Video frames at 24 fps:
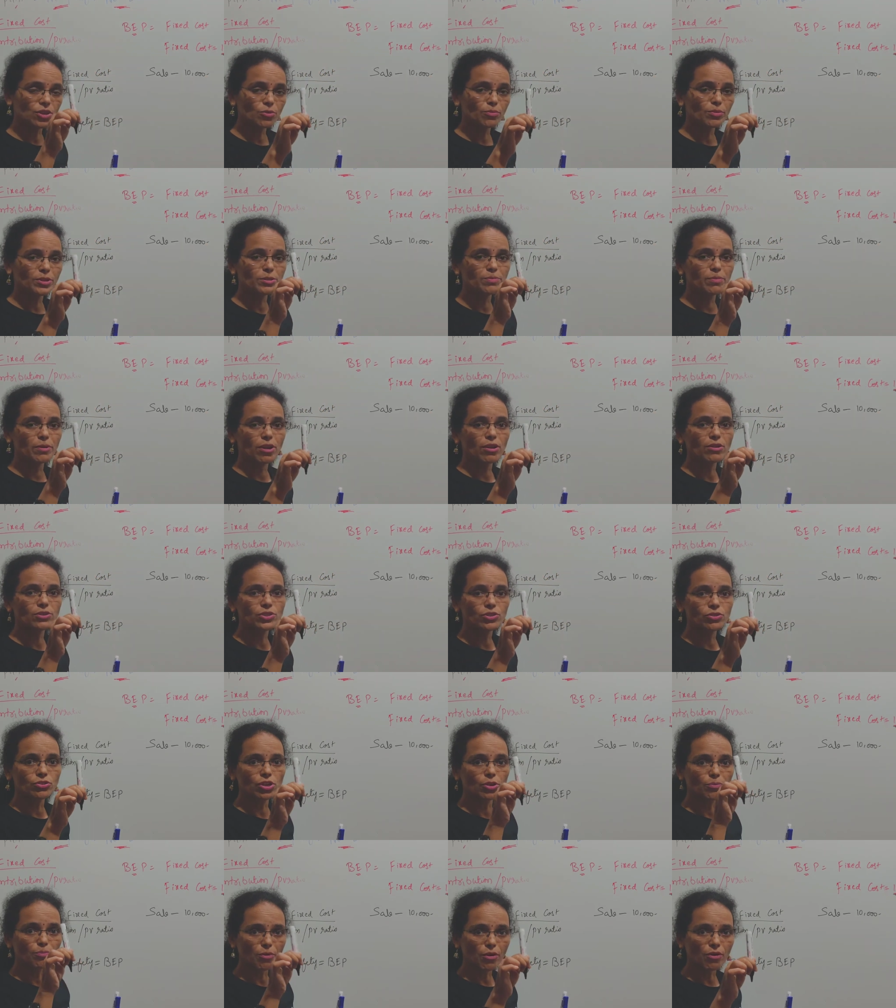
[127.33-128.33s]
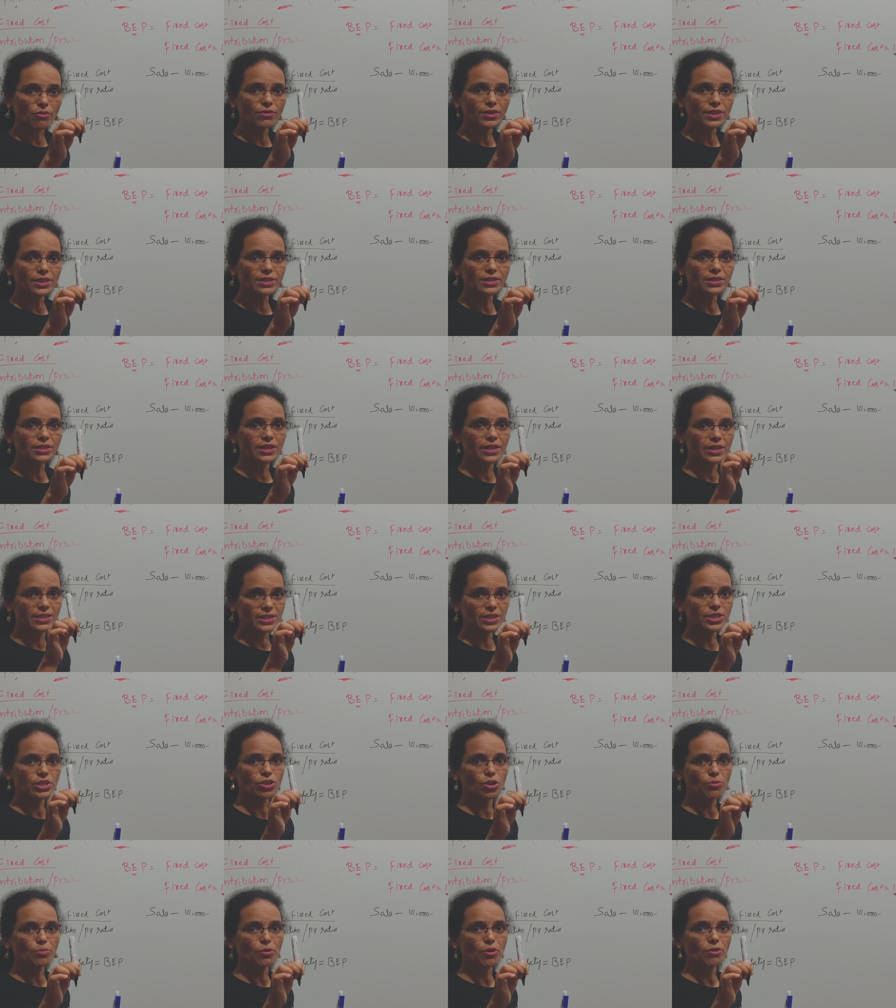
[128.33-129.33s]
rupees belongs to your profit? Is it
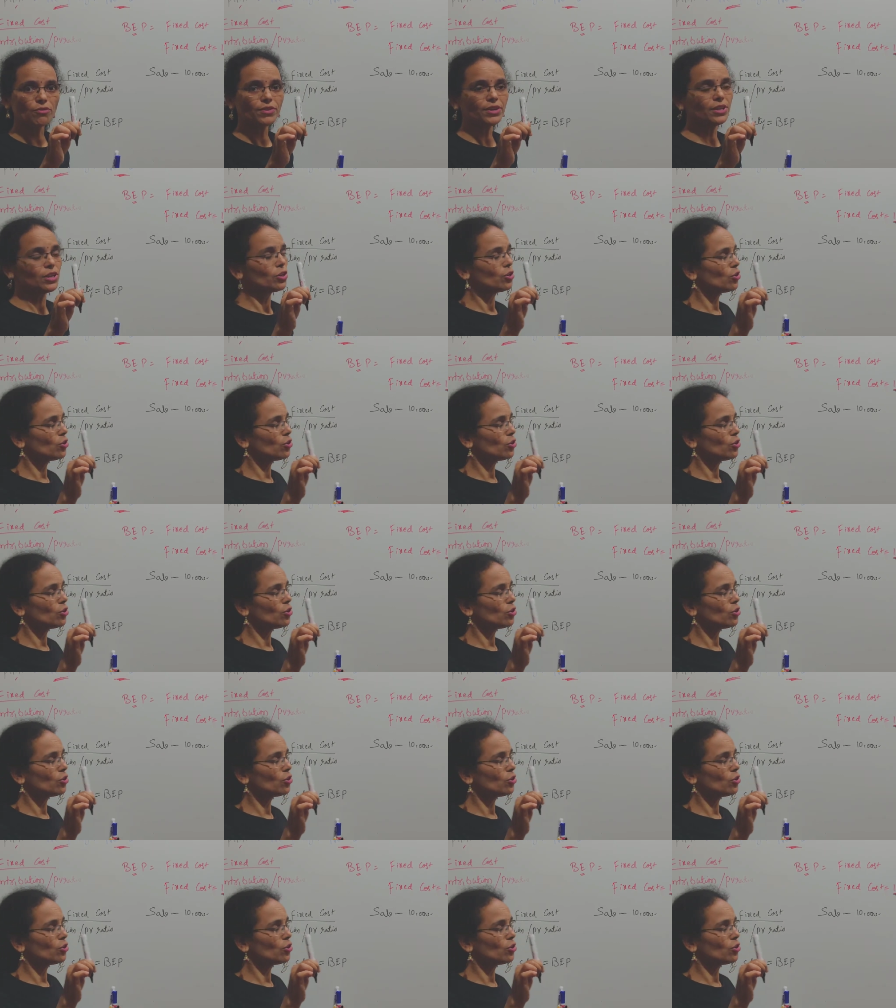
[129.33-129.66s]
your profit?